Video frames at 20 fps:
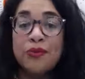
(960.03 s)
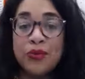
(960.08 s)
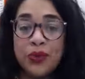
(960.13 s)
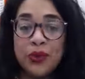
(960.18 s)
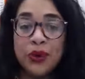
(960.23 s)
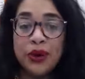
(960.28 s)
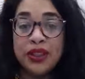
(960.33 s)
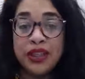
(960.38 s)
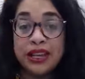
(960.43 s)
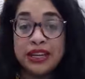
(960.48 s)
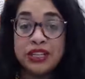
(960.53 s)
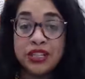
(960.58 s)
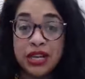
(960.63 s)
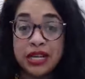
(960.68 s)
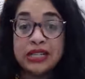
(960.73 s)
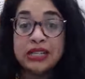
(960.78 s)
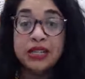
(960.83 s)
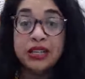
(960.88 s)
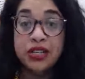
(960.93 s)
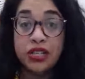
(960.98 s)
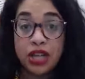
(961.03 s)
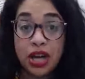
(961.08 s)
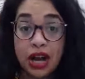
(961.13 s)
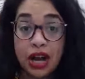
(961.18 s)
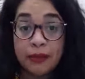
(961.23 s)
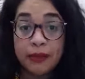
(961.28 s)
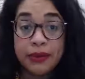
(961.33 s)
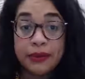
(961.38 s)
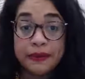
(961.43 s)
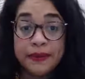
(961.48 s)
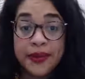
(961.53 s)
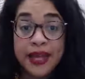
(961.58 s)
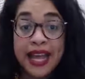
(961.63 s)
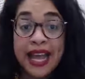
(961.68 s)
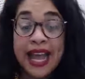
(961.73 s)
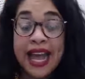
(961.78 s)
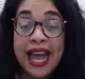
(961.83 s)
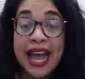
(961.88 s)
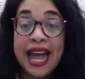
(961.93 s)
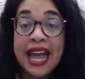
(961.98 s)
more than just the job.
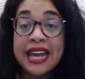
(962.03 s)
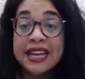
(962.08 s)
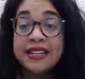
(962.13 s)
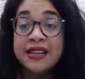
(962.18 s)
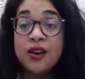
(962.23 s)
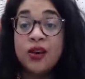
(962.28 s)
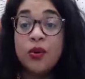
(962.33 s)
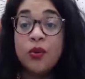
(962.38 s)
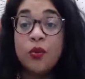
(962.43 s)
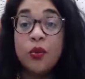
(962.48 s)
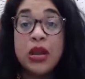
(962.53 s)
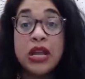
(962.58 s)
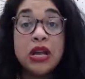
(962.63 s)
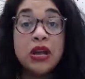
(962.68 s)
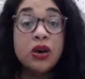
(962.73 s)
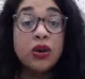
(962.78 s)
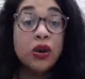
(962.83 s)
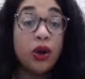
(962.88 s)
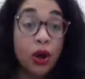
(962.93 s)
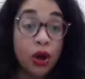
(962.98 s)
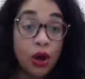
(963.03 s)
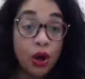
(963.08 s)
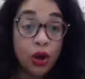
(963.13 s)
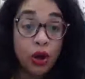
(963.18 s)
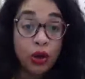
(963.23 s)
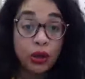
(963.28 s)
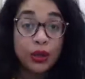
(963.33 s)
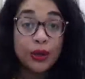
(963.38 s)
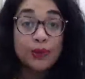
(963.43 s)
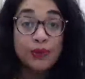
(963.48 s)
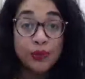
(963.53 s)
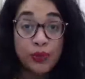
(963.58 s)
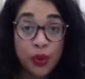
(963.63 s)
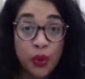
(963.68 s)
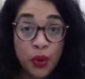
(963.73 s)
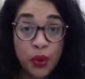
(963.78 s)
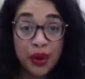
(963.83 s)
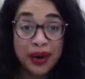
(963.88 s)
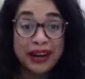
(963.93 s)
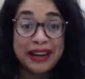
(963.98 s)
And we are all
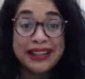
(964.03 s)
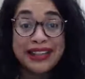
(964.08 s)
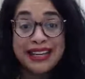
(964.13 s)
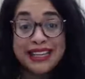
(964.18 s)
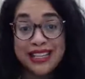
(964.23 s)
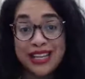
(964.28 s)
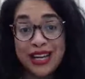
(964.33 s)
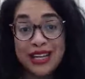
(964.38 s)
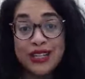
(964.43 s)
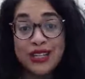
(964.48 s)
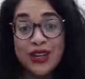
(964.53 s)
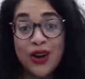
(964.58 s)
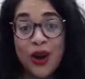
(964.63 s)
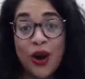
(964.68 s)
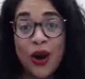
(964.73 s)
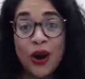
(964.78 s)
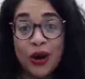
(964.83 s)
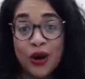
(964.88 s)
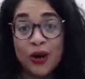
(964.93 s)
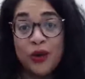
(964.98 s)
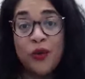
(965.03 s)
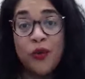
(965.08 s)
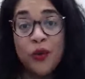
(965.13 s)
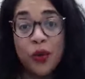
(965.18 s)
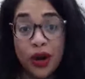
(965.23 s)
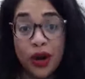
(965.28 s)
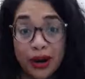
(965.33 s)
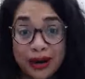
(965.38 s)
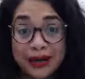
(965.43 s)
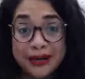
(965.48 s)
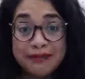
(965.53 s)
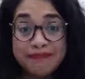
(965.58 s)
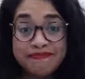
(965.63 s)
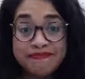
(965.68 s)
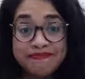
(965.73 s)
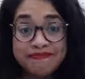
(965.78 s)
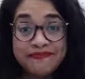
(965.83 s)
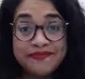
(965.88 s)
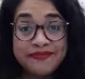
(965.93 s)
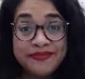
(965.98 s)
more than just our work,
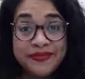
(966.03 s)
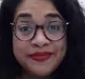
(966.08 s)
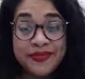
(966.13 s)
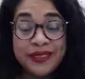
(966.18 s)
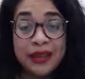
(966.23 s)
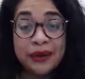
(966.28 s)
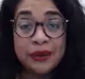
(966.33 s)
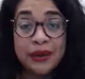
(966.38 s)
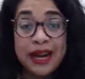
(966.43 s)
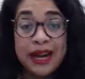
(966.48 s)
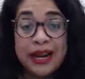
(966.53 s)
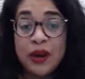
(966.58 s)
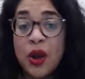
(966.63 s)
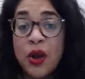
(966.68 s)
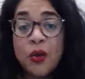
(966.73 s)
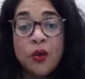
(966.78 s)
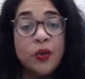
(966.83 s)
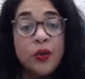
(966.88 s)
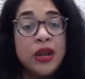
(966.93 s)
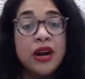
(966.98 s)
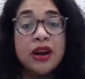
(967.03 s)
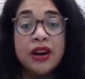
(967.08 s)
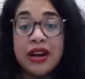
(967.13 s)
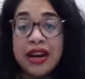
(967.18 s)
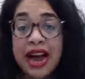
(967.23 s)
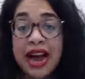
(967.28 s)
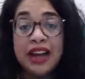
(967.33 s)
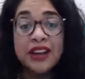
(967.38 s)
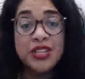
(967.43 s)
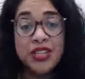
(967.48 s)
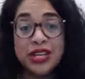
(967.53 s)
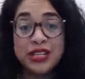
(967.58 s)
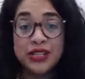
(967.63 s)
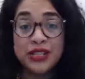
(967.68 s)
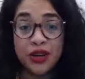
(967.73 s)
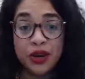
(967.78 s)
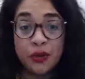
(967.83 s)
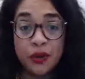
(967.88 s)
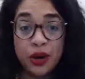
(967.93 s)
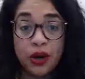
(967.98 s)
right? We are not just
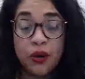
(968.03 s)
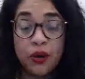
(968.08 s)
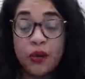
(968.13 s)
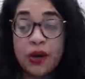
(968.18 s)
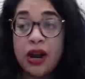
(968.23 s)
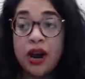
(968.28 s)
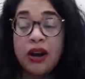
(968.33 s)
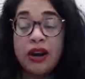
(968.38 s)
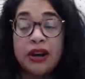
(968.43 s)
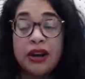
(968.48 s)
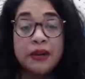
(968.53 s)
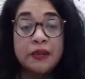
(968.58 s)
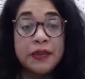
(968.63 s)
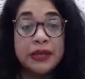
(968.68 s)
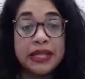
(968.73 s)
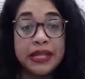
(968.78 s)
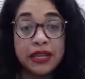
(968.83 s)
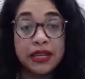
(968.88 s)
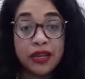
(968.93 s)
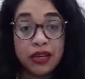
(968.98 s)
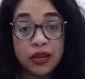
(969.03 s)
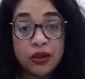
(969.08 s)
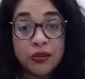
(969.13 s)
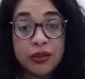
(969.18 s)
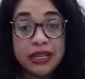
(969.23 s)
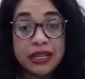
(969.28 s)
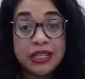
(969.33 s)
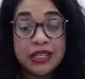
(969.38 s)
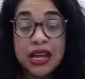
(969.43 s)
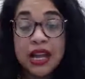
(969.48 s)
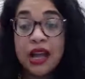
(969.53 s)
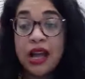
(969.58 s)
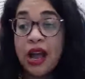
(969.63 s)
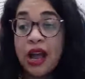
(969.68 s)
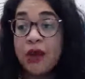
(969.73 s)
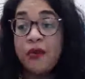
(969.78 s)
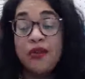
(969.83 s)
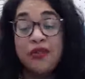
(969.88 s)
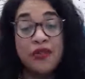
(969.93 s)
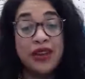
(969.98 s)
our work. We are complete humans.
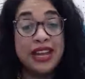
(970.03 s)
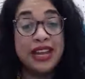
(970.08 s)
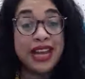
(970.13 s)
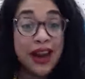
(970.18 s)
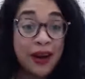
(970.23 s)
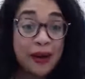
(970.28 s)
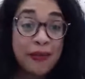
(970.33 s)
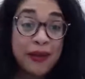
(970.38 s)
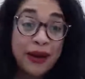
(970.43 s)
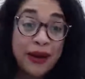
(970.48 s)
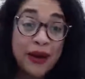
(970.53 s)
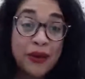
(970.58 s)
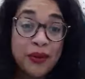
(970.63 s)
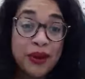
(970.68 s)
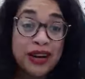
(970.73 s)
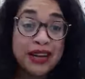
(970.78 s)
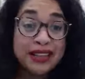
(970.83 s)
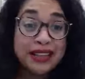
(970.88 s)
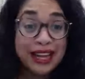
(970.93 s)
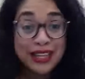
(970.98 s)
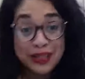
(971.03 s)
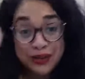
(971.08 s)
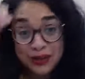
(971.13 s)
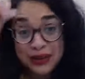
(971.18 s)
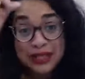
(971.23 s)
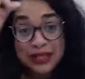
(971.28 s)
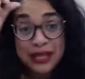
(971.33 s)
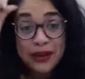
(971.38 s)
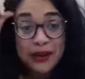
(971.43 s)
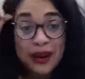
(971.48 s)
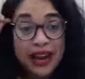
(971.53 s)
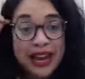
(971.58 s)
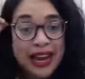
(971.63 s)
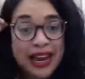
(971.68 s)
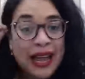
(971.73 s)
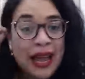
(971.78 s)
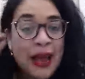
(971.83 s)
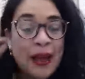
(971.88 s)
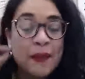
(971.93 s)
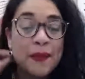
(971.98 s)
And if we care about our work, that's really great.
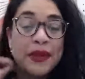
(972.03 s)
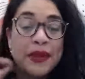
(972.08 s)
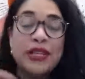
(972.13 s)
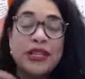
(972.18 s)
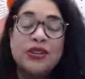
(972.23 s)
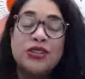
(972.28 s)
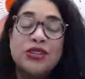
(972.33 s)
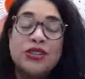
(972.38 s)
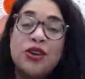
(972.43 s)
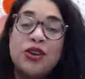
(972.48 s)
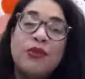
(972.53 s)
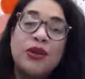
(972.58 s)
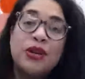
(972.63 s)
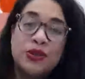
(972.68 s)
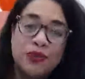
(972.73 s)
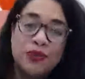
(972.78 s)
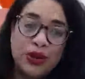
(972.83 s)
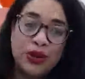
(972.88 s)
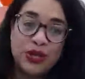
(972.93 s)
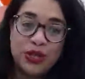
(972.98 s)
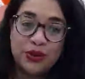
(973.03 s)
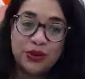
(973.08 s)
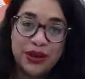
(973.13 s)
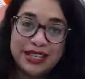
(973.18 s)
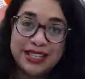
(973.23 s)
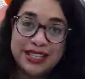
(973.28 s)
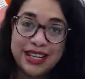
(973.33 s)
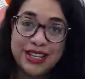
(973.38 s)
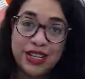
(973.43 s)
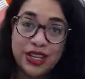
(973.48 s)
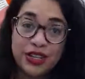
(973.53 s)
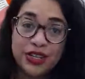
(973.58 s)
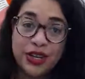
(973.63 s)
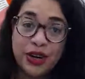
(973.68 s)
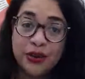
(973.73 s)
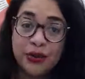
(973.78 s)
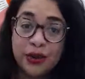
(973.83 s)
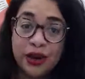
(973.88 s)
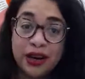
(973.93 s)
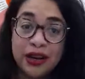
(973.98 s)
But there's so much more to us than just
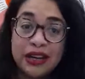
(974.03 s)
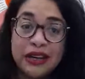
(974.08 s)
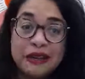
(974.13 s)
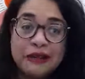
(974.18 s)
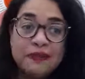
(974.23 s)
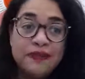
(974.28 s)
our work.